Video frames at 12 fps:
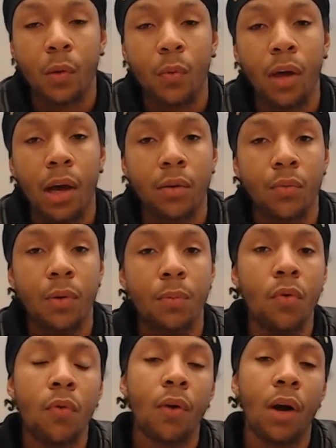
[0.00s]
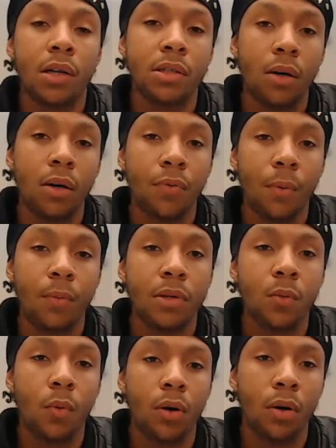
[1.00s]
we have to remove ourselves from
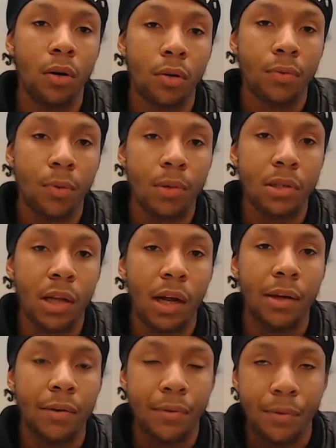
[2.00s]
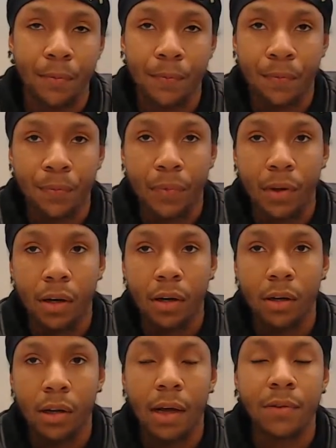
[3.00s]
this world, from this
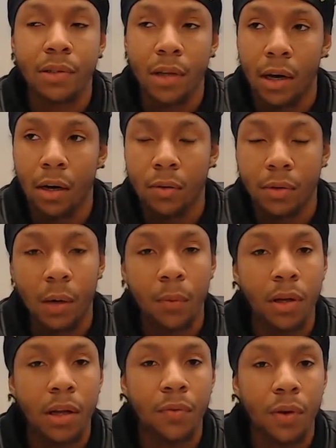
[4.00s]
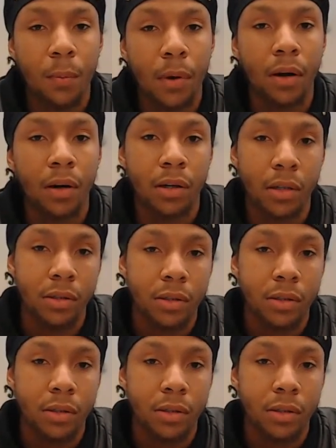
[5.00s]
lifestyle that we live in America,